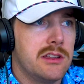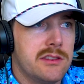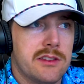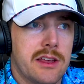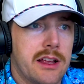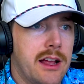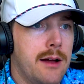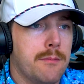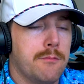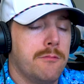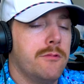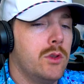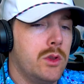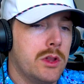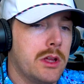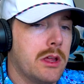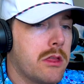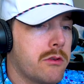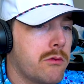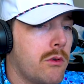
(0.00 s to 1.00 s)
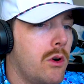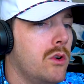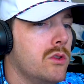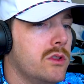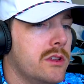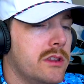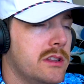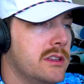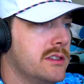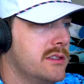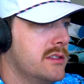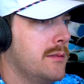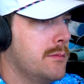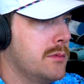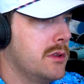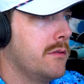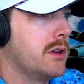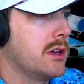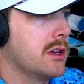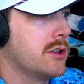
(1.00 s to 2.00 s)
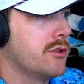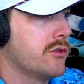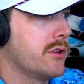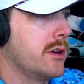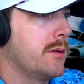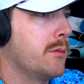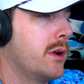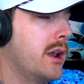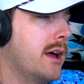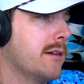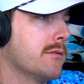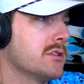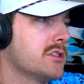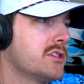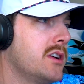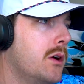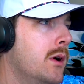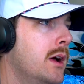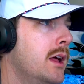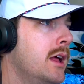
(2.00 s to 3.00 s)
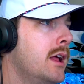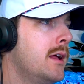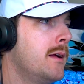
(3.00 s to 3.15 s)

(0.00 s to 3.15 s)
It's like I'm fully enthralled in this, I'm living a dream, whatever. So